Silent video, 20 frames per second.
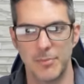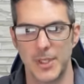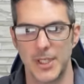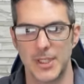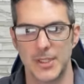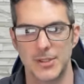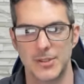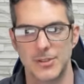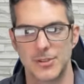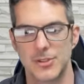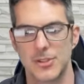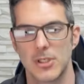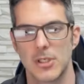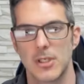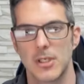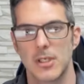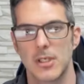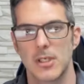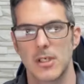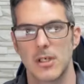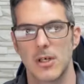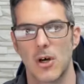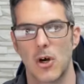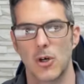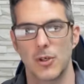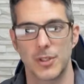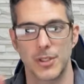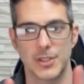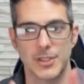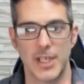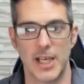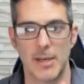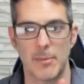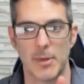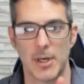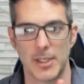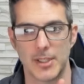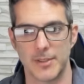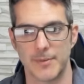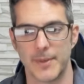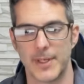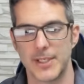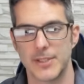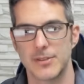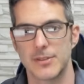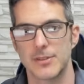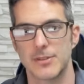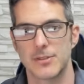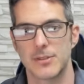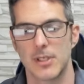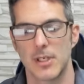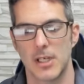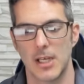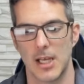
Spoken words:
pins are the same on devices.